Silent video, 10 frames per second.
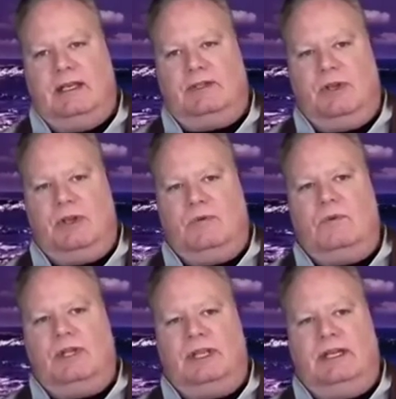It's all you
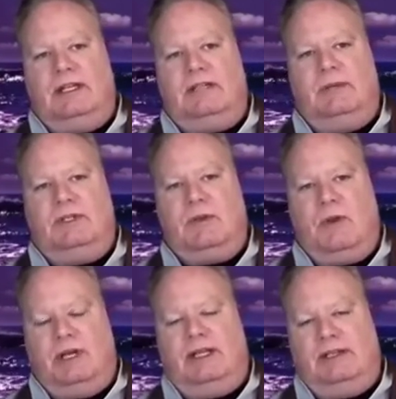really need to be
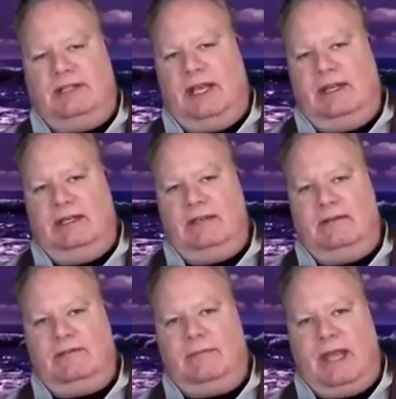taught, he said.
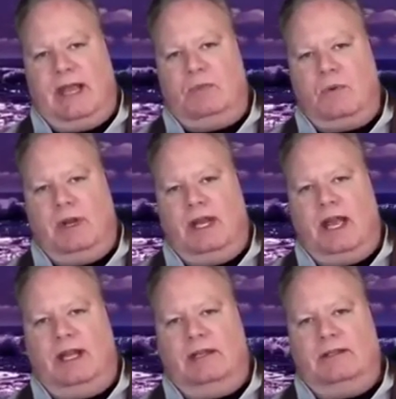From that point
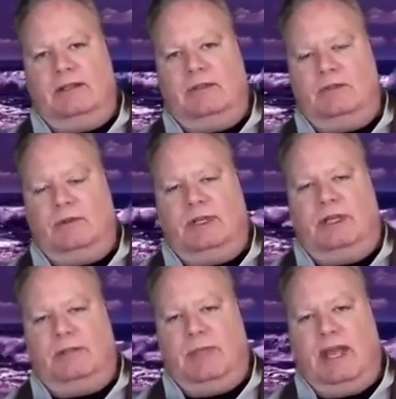on, you're
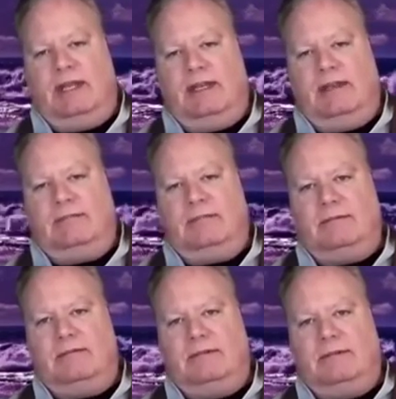truly independent.
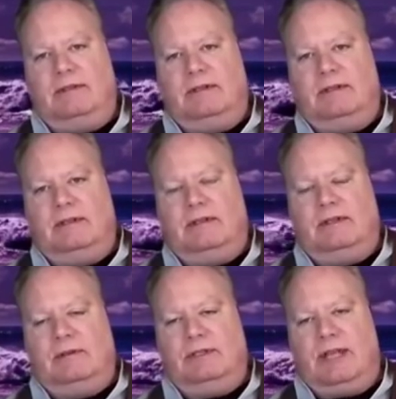
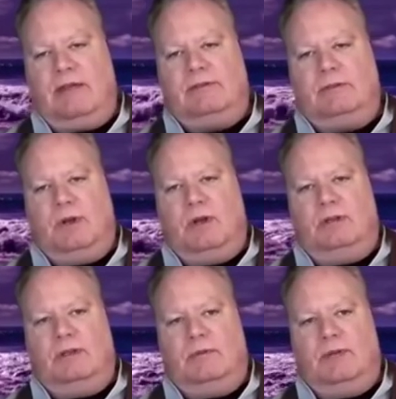There is, after
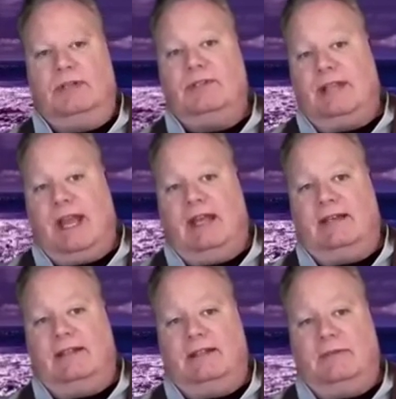all, a reason
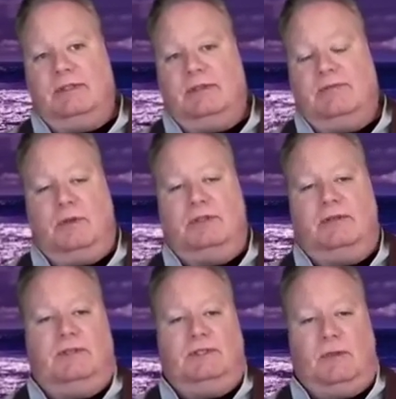that it was the
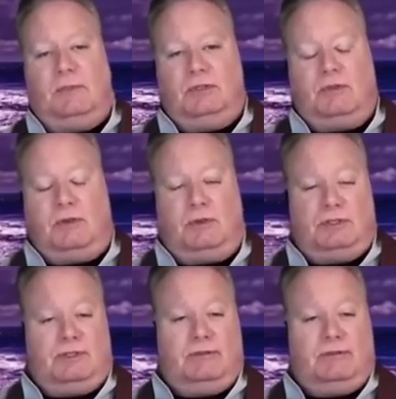first of his noble
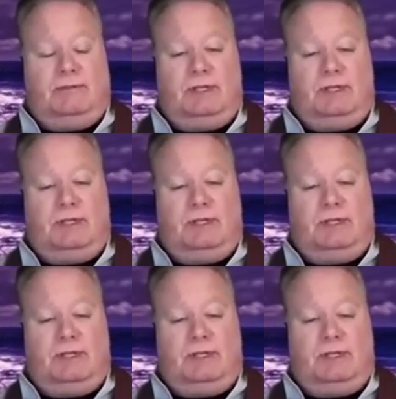truths.